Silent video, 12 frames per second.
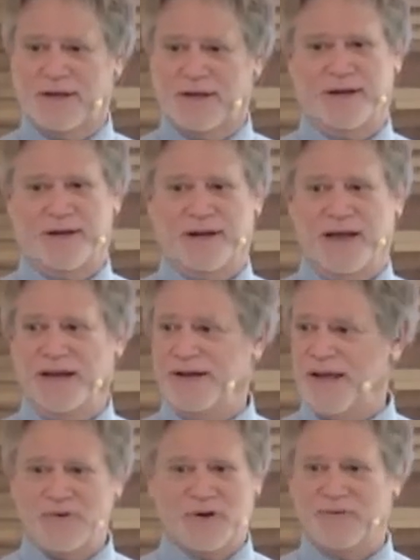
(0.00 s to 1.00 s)
I'd
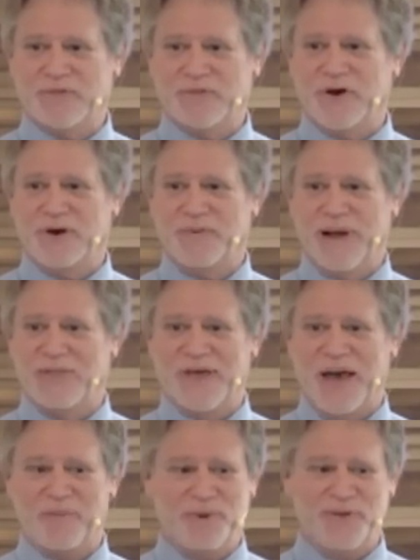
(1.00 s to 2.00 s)
never even thought about
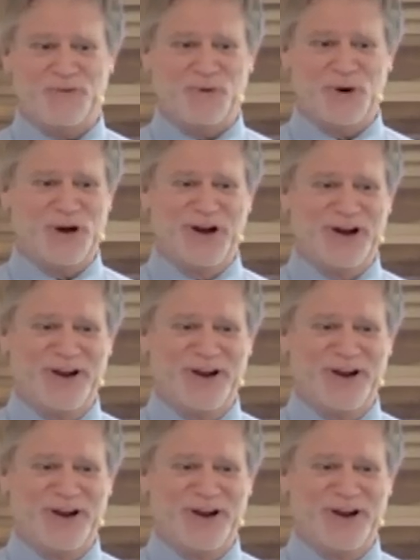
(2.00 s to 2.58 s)
that before.